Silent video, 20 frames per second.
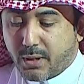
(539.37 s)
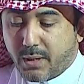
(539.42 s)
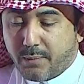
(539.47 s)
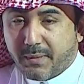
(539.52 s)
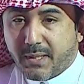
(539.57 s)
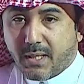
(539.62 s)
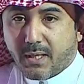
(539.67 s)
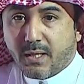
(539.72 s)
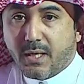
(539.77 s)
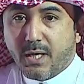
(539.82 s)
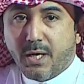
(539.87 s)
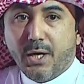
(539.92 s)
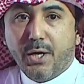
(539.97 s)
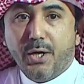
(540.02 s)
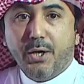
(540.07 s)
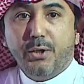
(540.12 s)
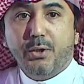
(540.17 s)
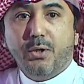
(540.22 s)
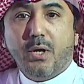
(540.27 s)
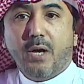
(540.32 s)
you have a
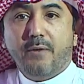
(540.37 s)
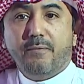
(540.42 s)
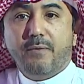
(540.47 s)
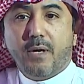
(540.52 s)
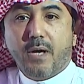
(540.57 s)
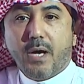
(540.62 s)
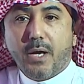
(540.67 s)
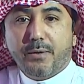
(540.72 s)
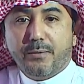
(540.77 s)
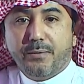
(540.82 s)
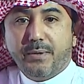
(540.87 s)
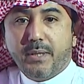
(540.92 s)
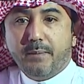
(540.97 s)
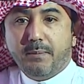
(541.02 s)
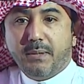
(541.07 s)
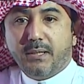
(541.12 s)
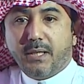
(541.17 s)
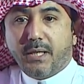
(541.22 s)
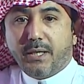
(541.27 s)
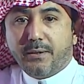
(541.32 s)
creamy layer on the
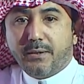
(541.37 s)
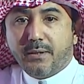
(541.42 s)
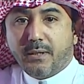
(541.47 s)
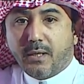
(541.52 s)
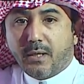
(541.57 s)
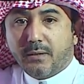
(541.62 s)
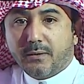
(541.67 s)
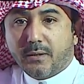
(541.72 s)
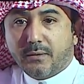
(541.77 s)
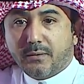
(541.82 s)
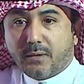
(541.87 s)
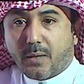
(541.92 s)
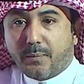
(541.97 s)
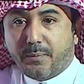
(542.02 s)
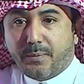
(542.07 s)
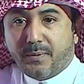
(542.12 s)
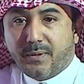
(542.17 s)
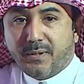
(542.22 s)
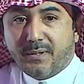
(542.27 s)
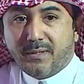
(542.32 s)
top. So
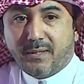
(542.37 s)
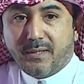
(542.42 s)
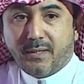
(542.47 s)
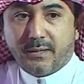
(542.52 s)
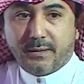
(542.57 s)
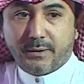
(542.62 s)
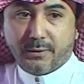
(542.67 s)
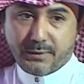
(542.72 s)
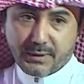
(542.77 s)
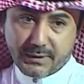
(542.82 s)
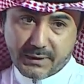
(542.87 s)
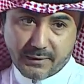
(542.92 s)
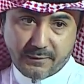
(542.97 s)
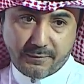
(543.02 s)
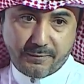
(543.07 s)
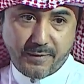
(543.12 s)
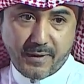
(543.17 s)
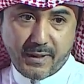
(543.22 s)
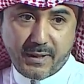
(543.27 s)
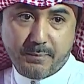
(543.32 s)
this is very
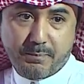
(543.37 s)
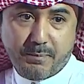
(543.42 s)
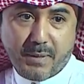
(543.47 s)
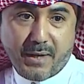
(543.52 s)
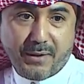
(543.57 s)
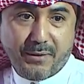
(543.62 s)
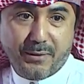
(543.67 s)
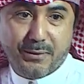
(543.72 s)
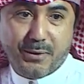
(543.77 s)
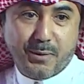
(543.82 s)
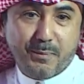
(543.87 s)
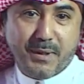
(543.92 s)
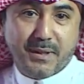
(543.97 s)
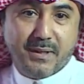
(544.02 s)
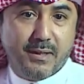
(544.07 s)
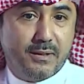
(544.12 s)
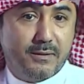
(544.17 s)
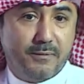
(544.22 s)
pathognomic and very simple.